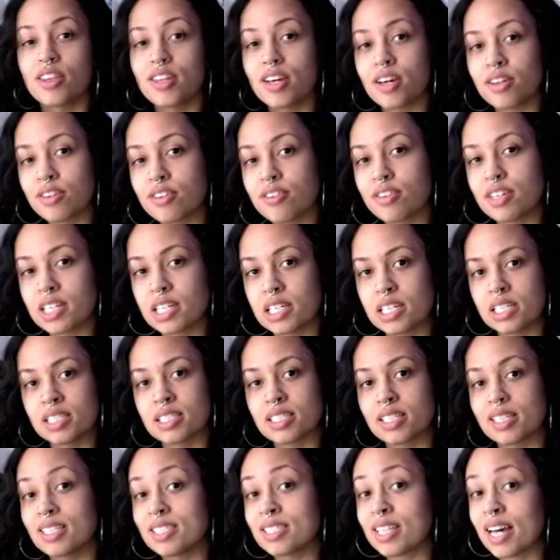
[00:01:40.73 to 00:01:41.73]
The other thing
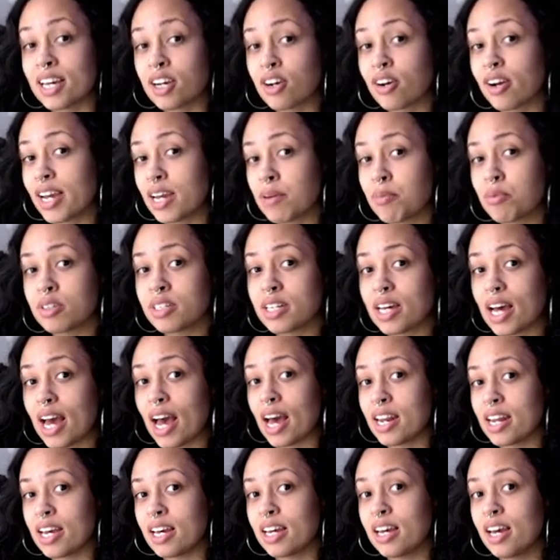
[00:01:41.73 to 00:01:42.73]
is that you're able to
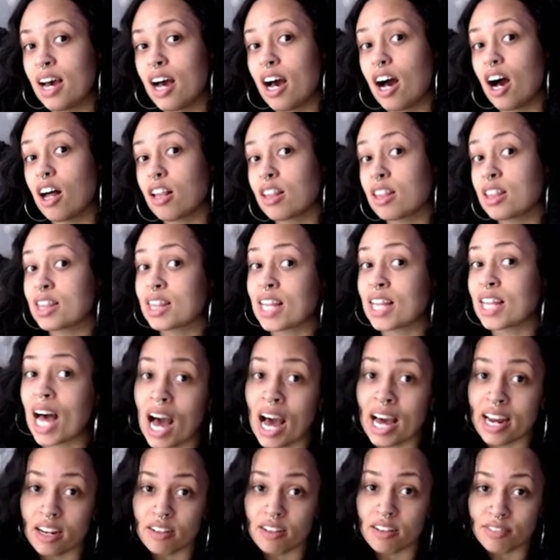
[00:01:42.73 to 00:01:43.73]
edit a
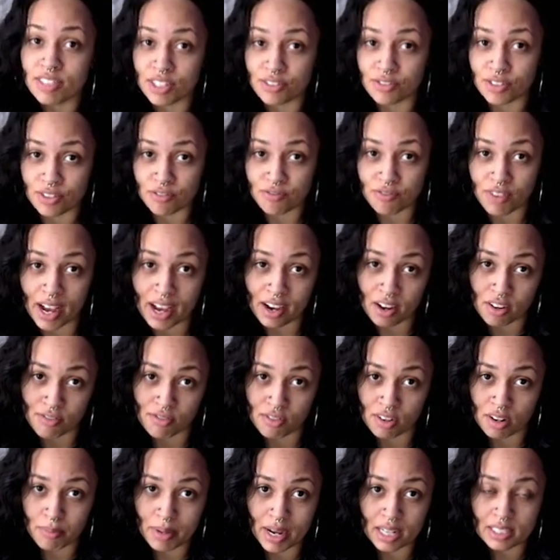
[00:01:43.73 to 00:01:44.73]
lot of different file
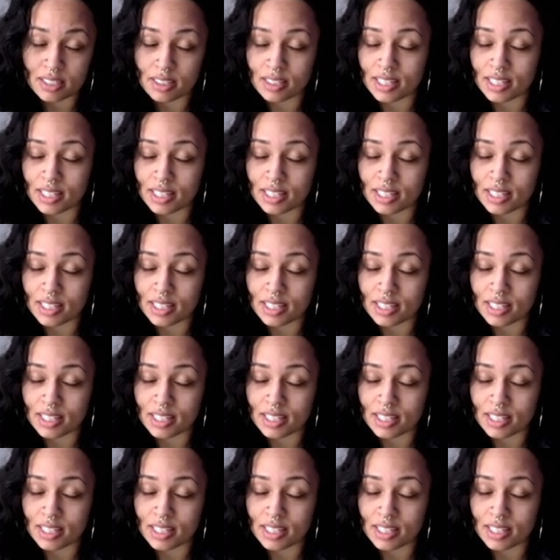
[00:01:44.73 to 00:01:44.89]
formats.